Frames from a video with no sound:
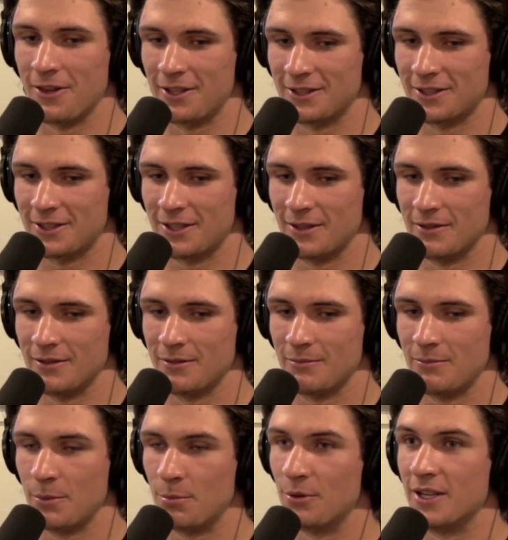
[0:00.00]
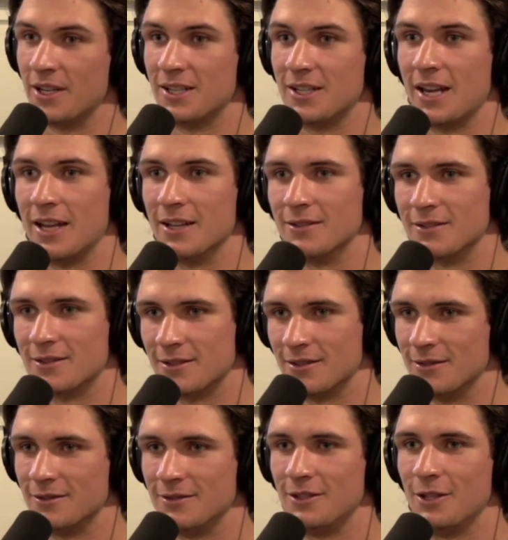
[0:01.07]
things can be pretty intense
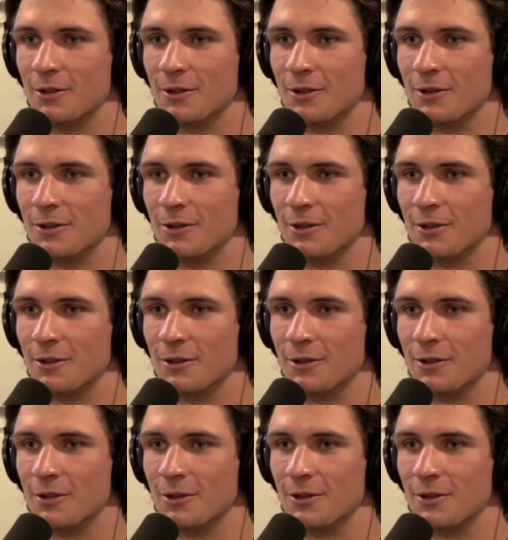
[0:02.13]
and